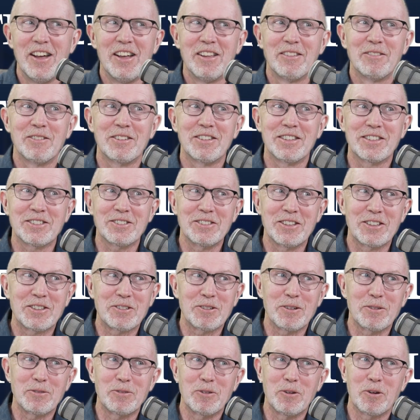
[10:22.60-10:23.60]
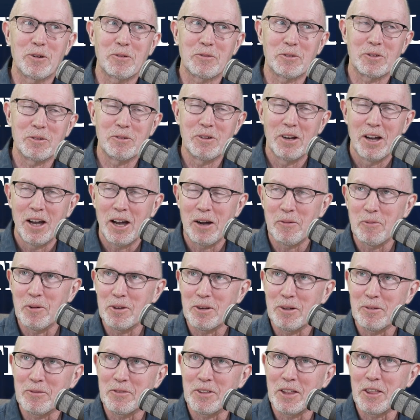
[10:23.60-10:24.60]
Well, there's only 3 or 4 of you, and one
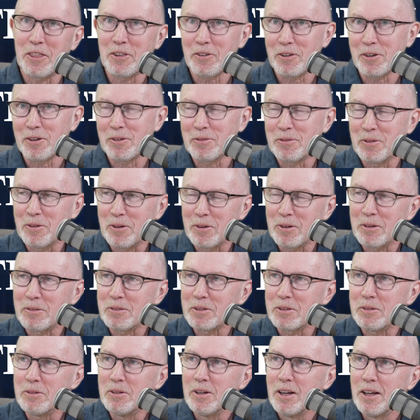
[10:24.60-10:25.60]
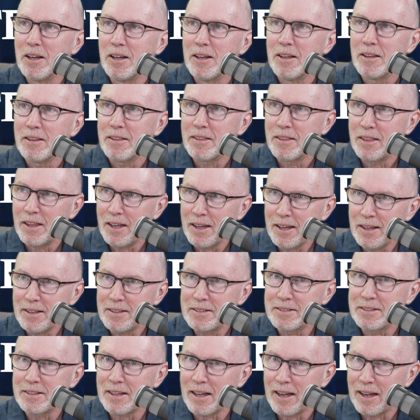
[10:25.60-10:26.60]
of the 3 or 4 of you, they
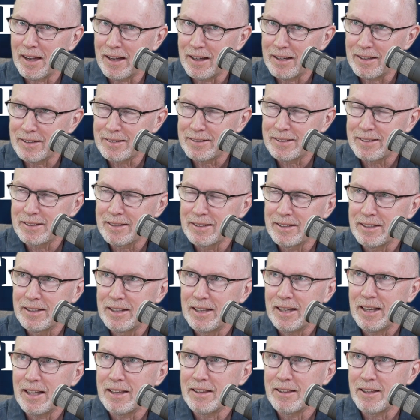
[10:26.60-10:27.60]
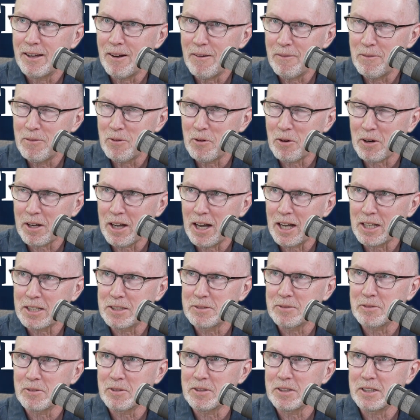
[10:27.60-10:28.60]
said in their
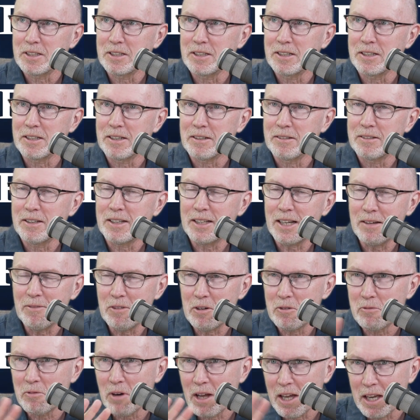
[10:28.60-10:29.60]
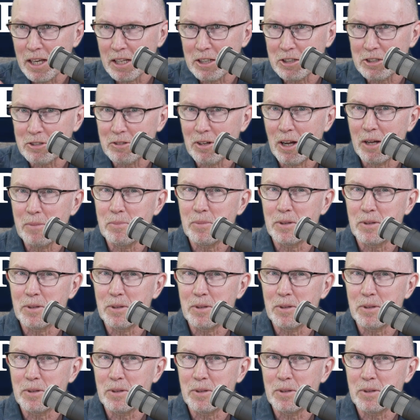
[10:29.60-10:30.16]
forecast for the year, they gave a range, right?